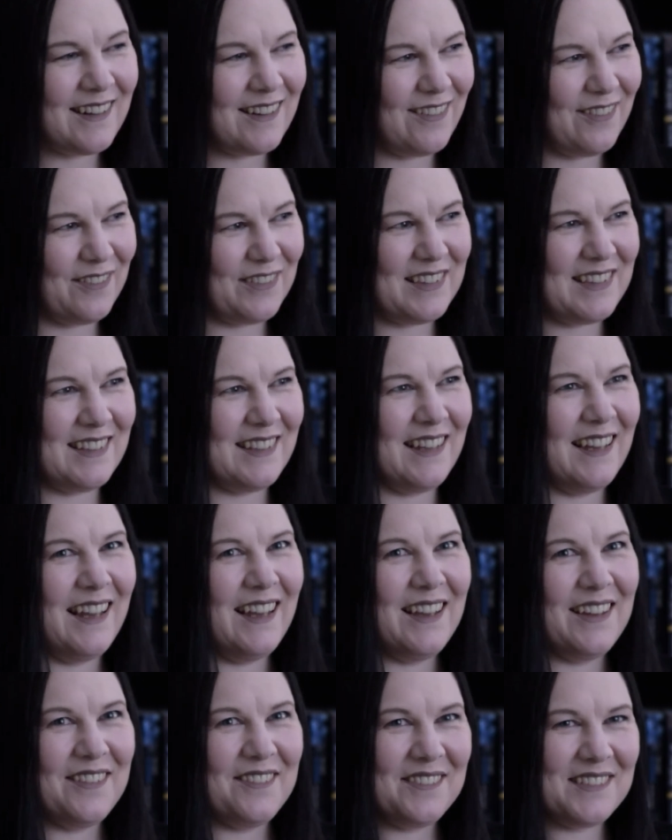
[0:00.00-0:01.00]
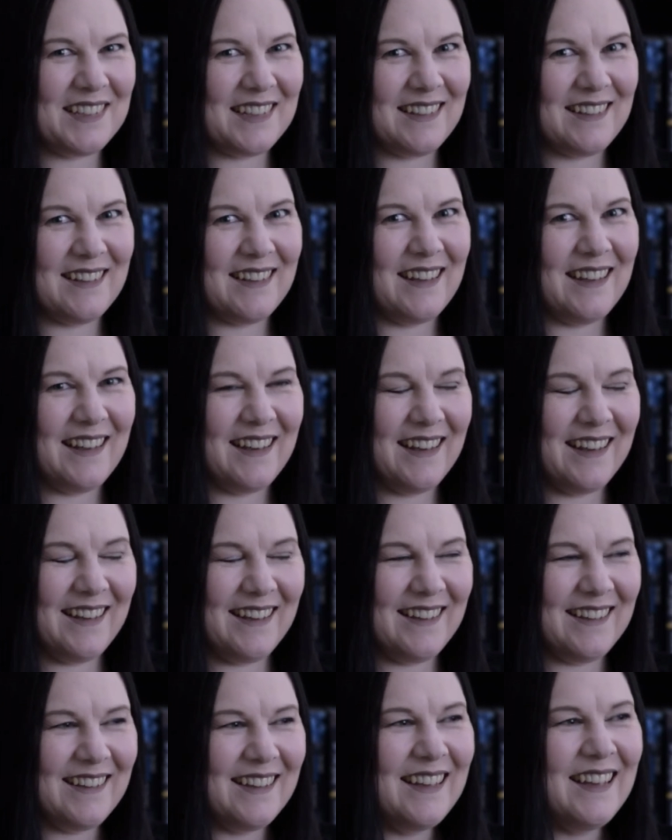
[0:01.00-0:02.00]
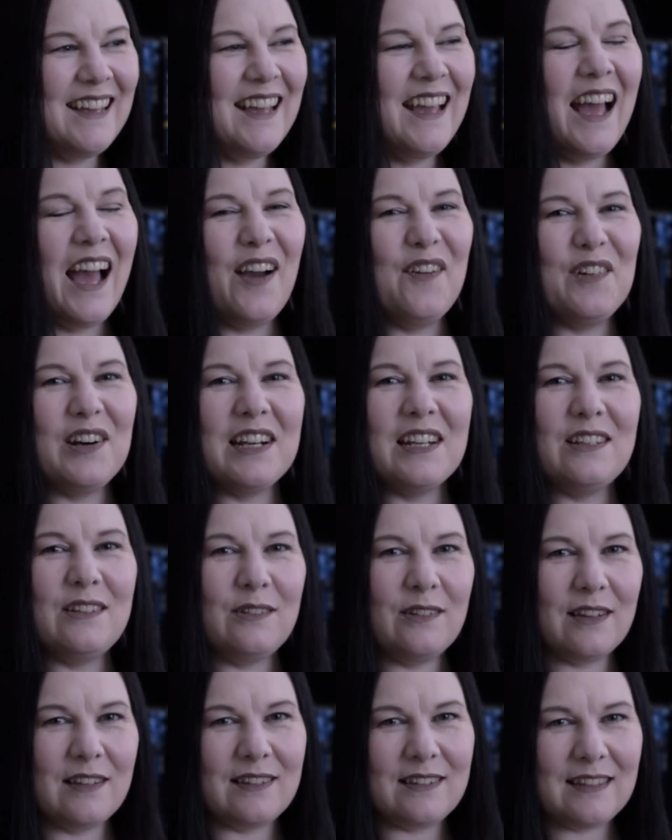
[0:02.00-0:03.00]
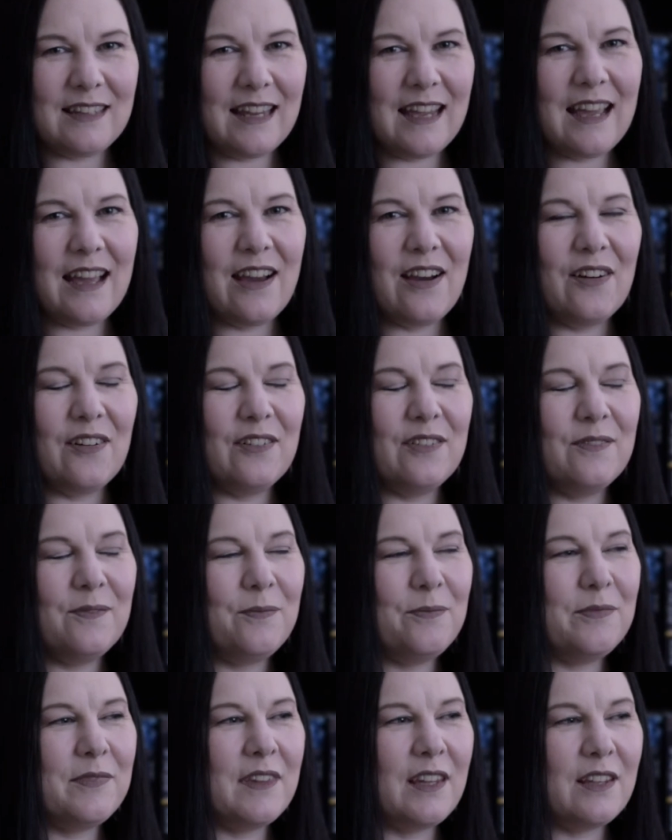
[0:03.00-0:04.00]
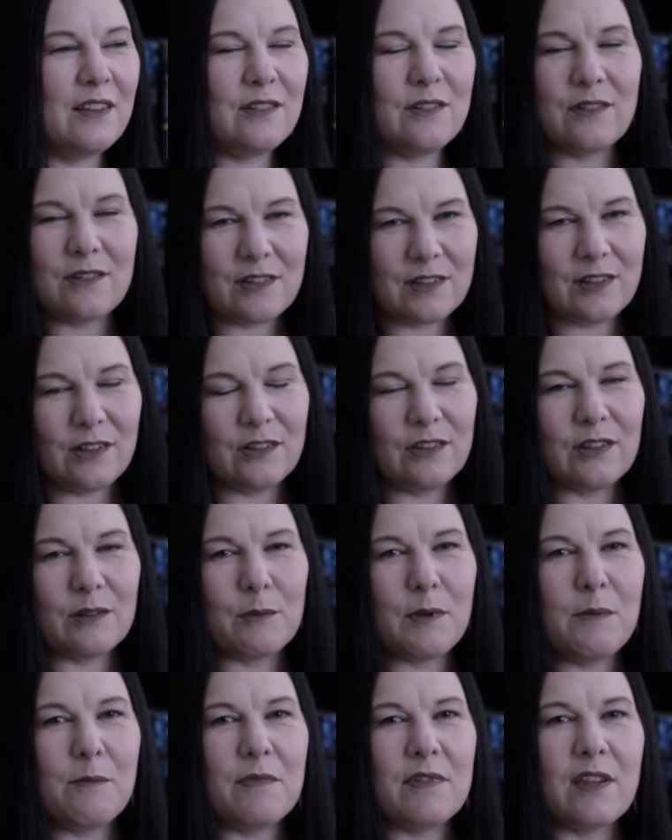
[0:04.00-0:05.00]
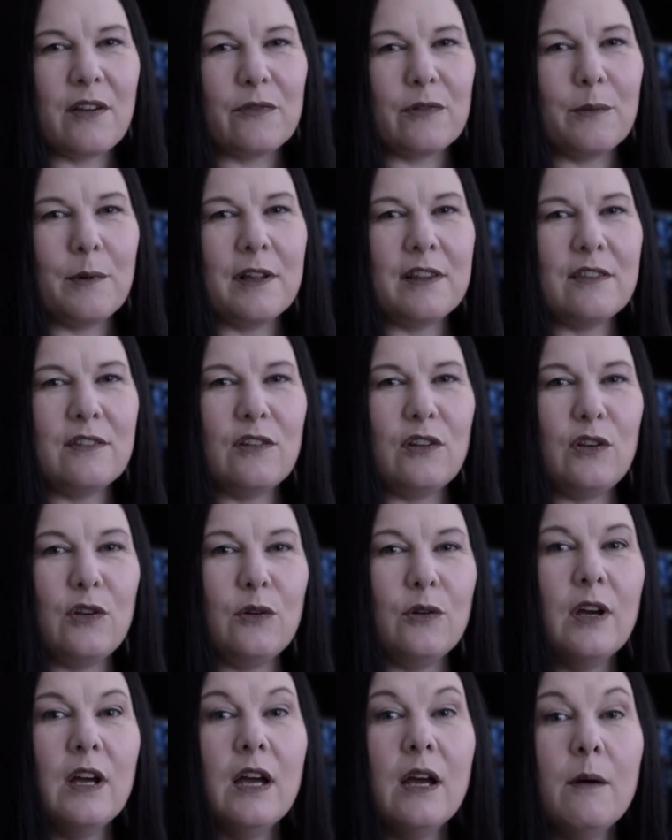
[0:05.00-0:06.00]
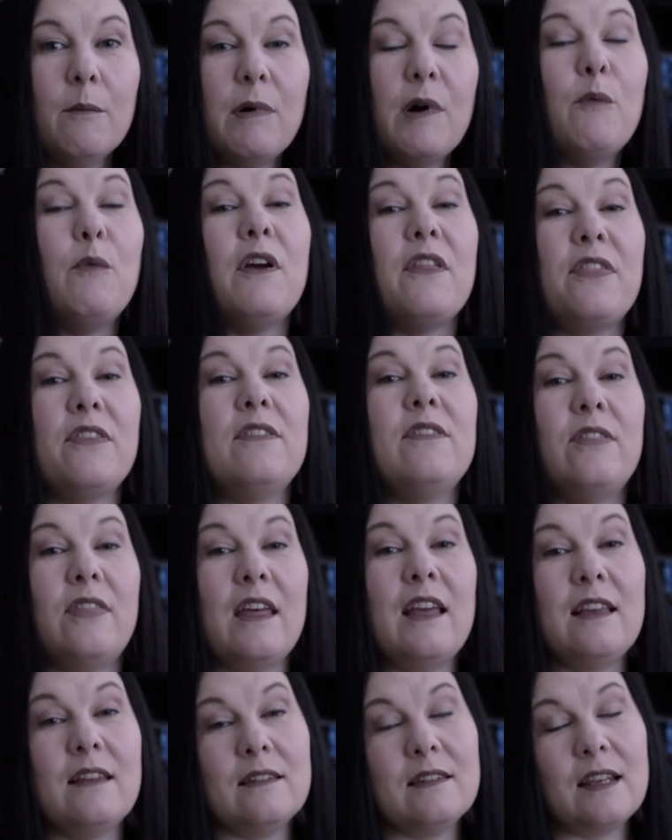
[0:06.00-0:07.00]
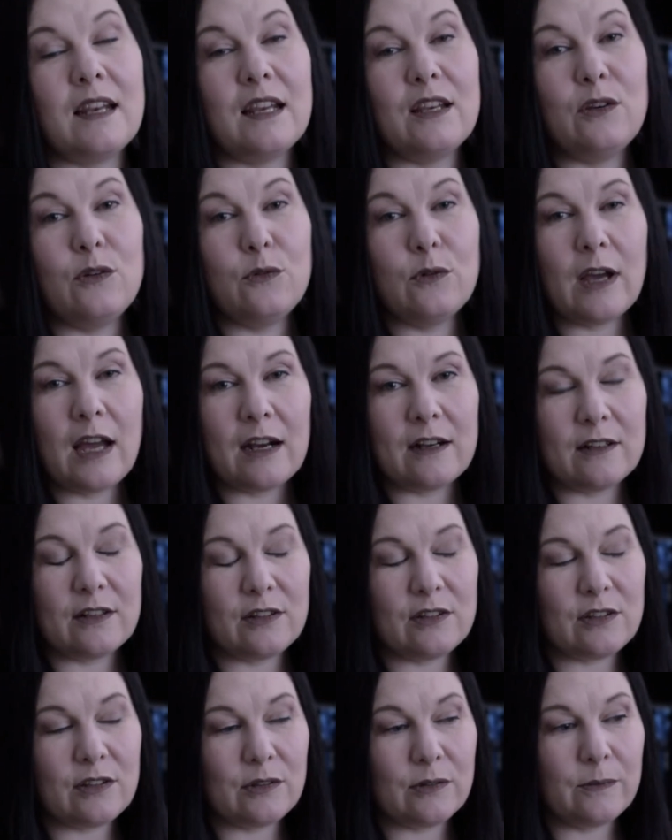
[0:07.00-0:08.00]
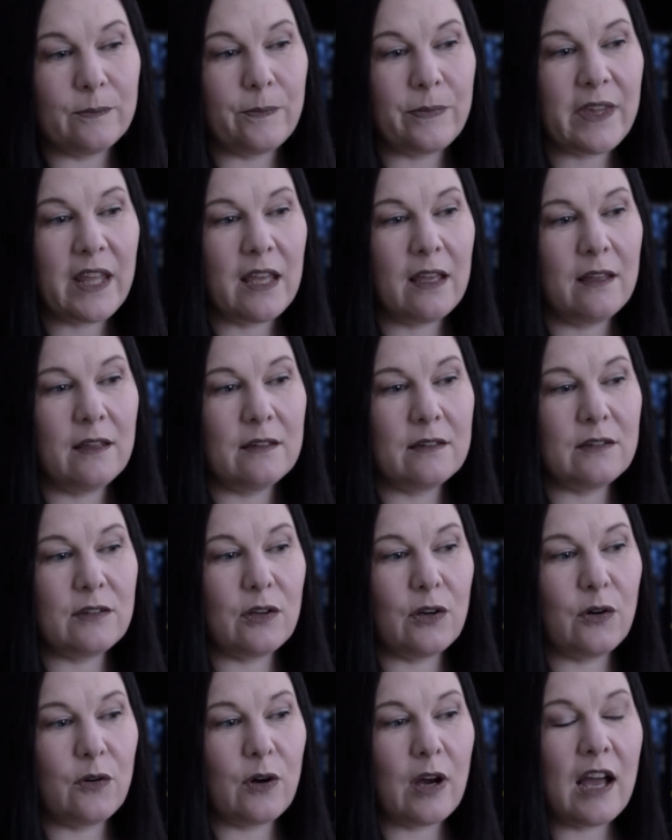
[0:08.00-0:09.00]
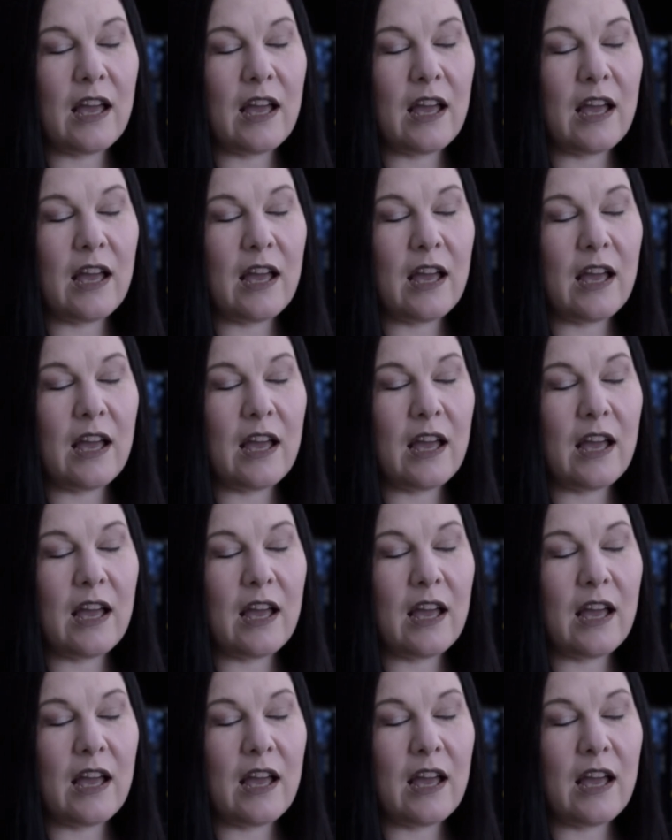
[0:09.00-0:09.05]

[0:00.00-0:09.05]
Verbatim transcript: I don't have time today. I want to do this now. It still took me several months to do, but with things that I knew how to do. So